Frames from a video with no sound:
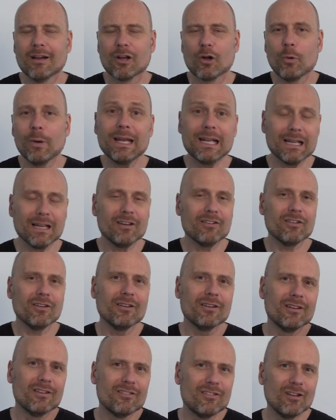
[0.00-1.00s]
Queen
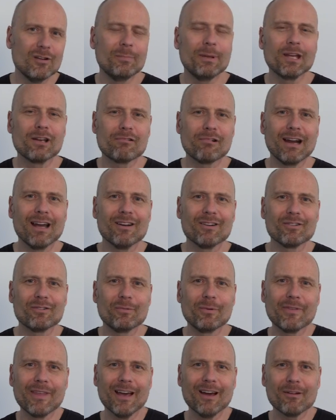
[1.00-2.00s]
Clinton to be crowned
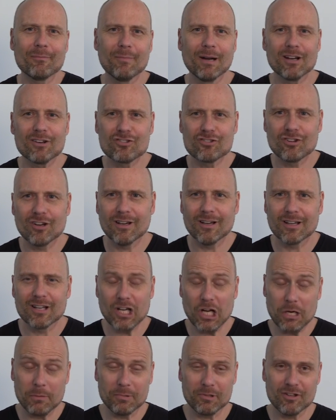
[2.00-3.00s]
without much
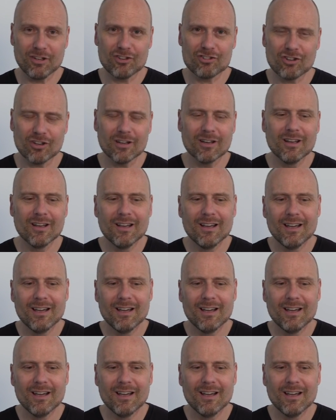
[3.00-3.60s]
competition.